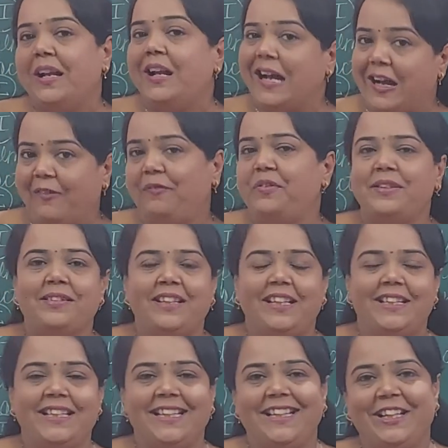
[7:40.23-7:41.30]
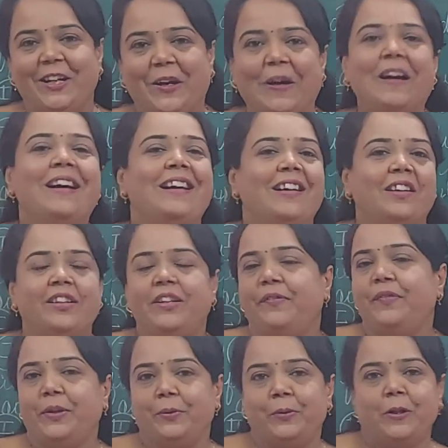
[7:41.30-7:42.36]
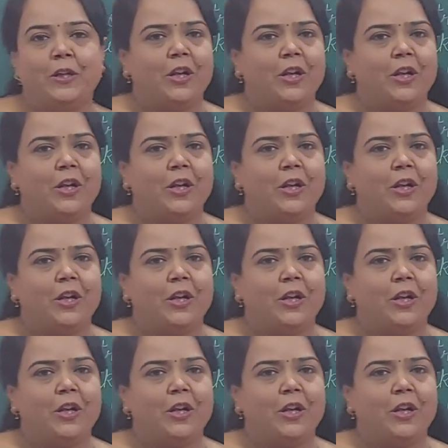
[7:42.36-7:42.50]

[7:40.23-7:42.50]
after reading your review.